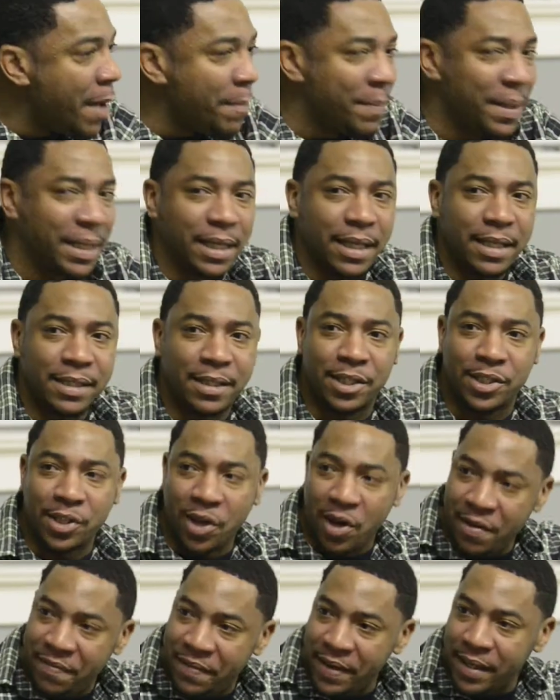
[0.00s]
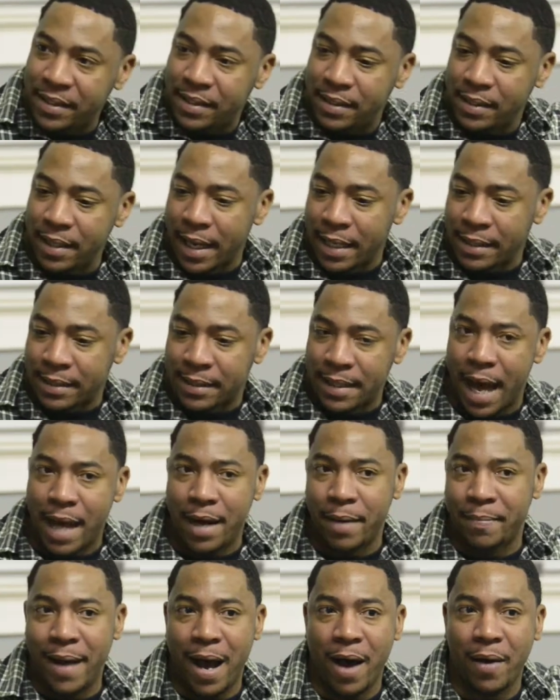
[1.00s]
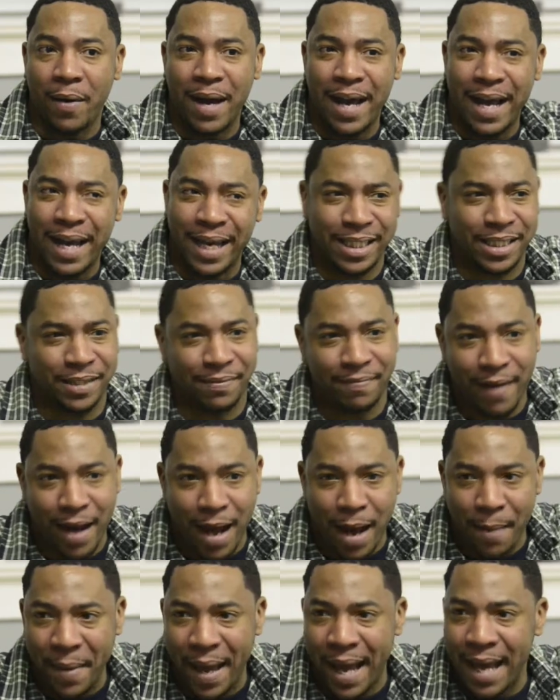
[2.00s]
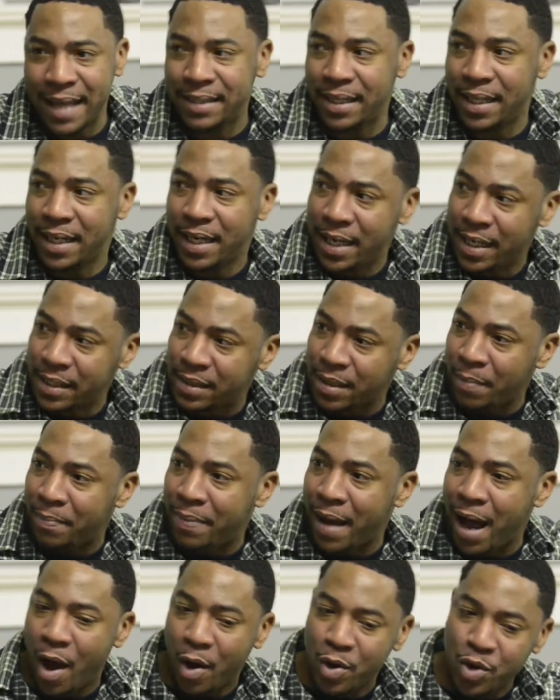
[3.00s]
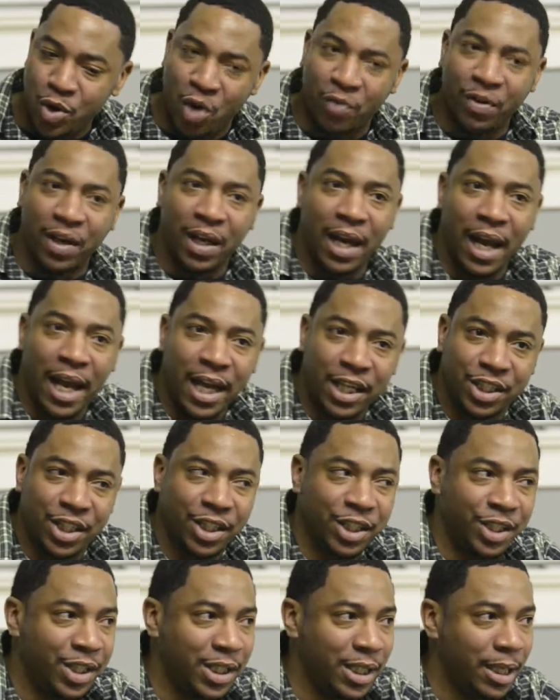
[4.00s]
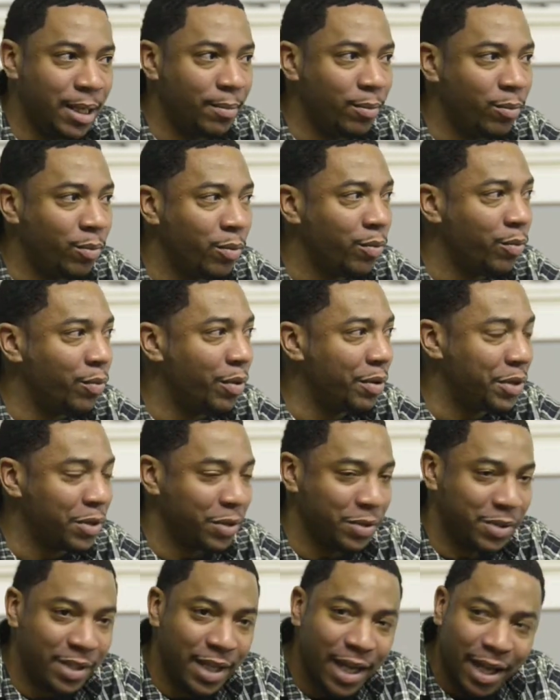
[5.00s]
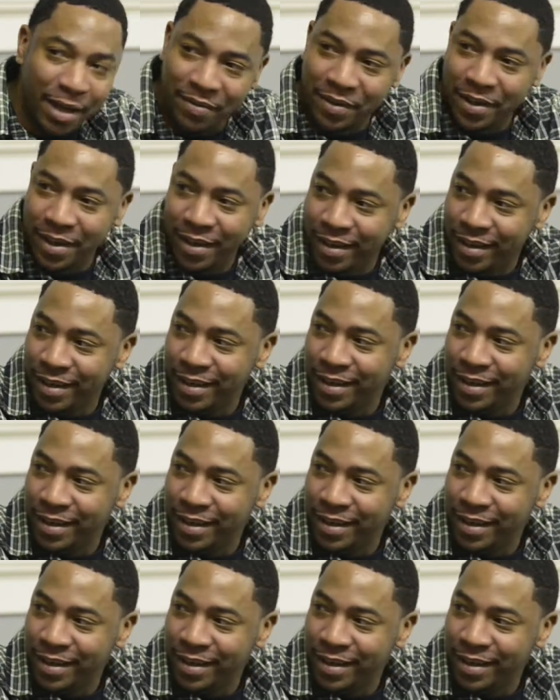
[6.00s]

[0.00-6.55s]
Because service is not about ESPA as it is about your relationship with your Savior.